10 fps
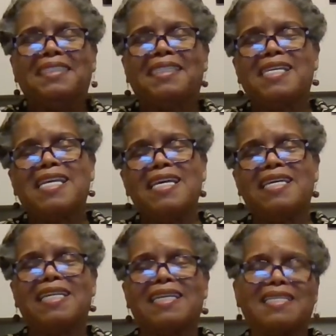the
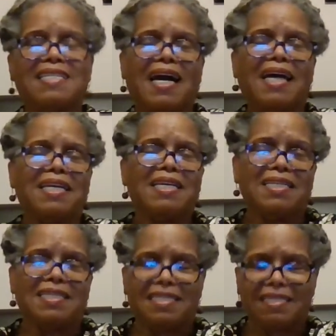kid that got
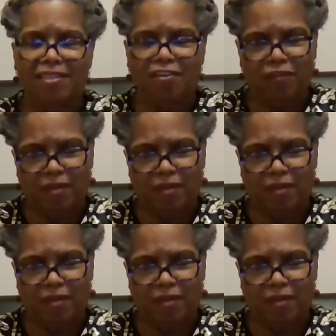into stuff,